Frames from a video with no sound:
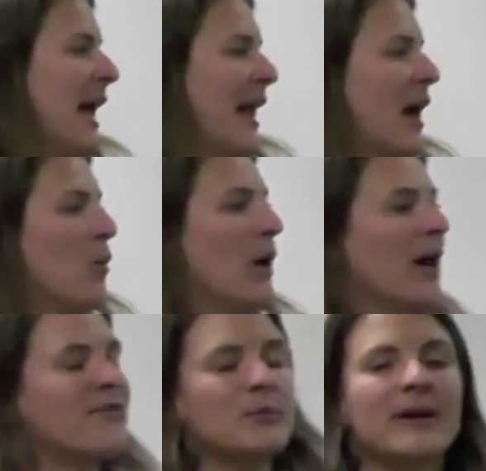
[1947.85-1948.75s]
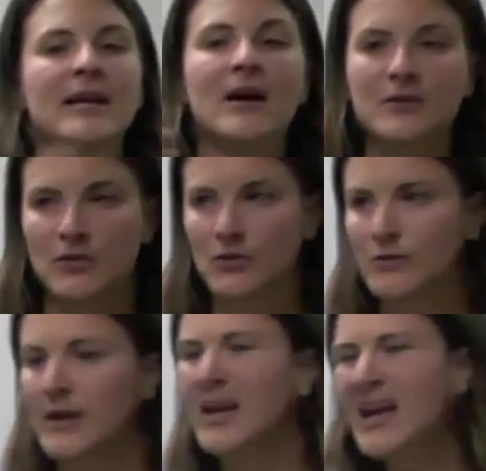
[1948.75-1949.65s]
and how well everybody else is
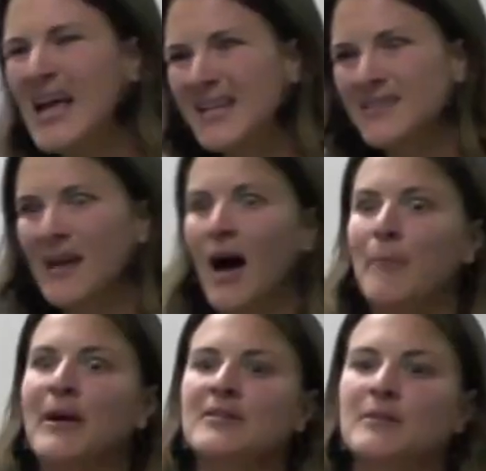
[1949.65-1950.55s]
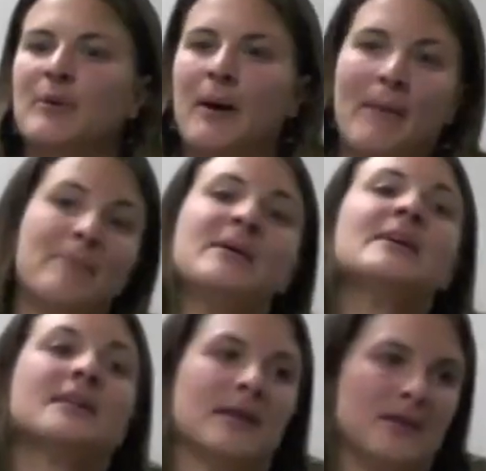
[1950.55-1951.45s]
doing. It's not based upon my
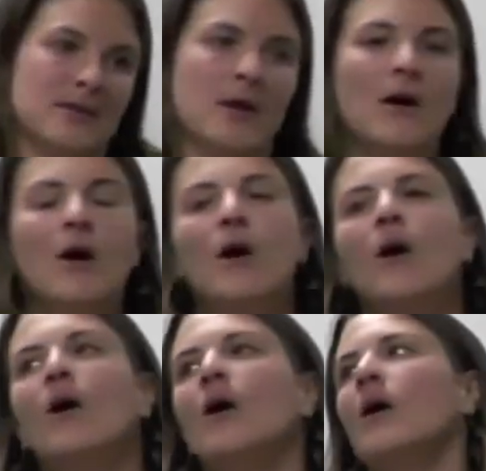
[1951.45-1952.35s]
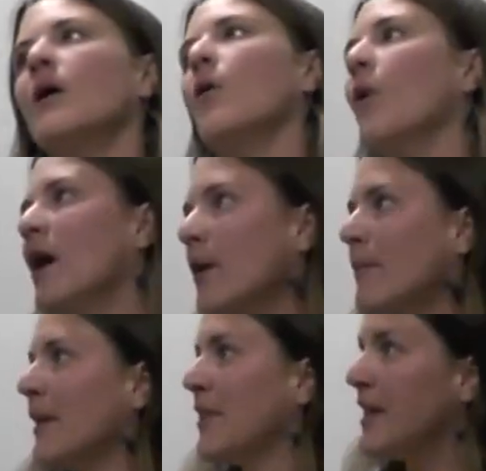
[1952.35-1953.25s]
beingness.
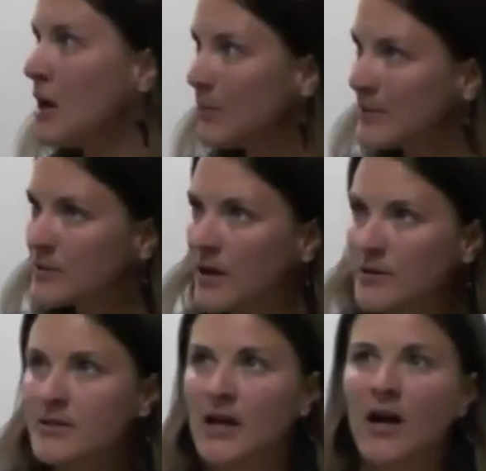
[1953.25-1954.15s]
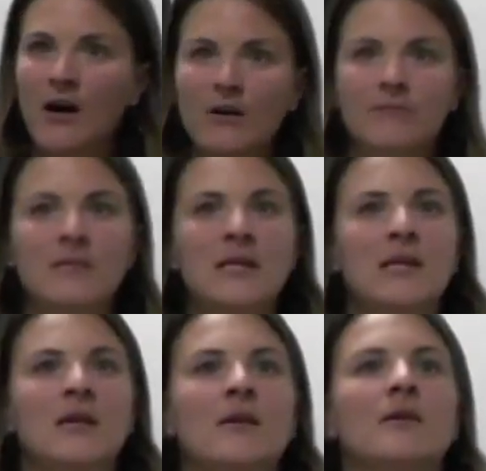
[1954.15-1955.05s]
Well, my therapist starts to help
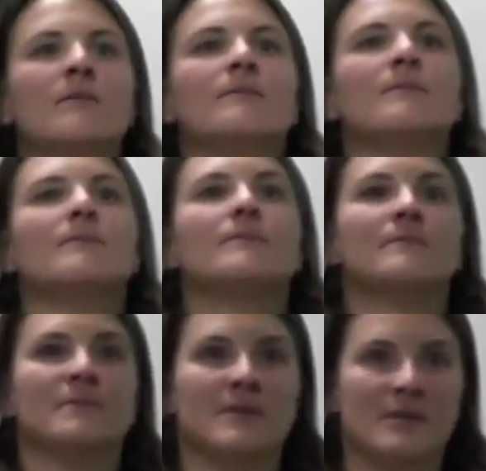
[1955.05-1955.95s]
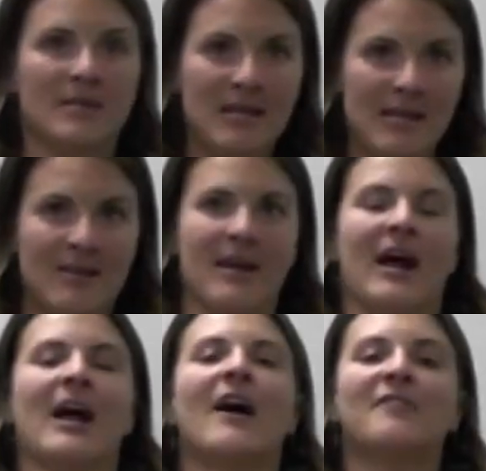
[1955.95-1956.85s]
me see that
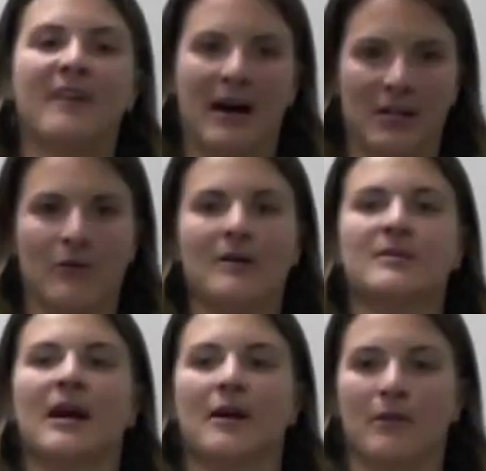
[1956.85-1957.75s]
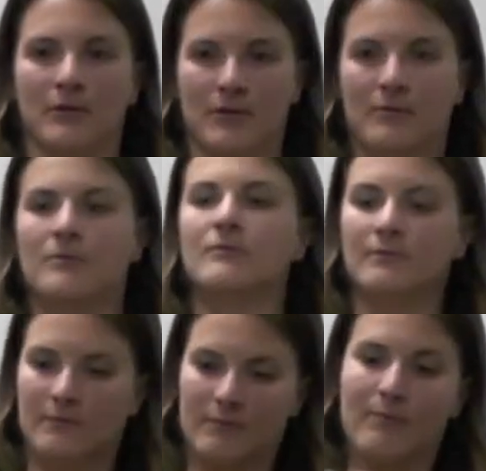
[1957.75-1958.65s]
I have value outside of those
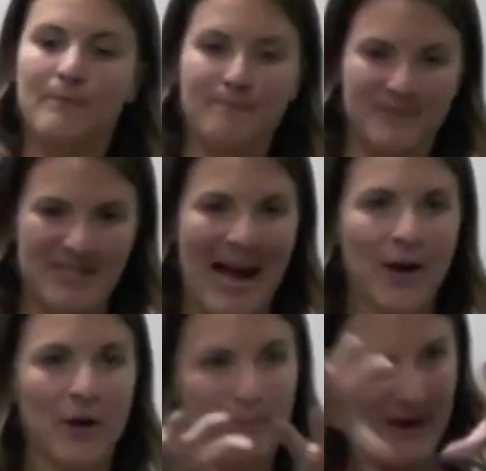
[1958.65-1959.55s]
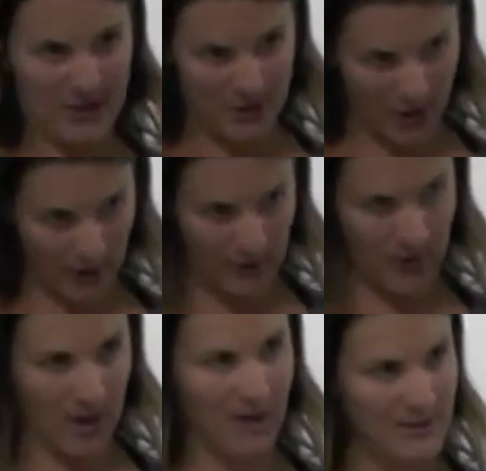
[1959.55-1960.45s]
Saturn patriarchal
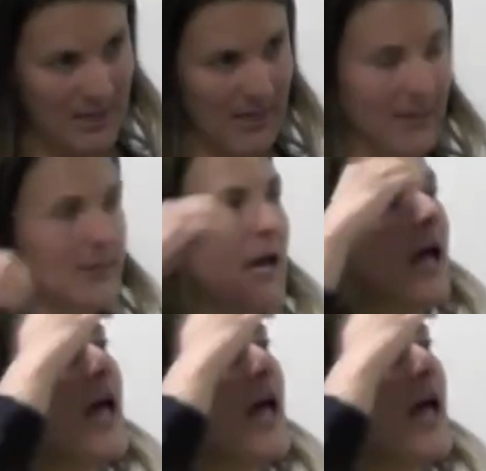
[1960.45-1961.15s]
contexts,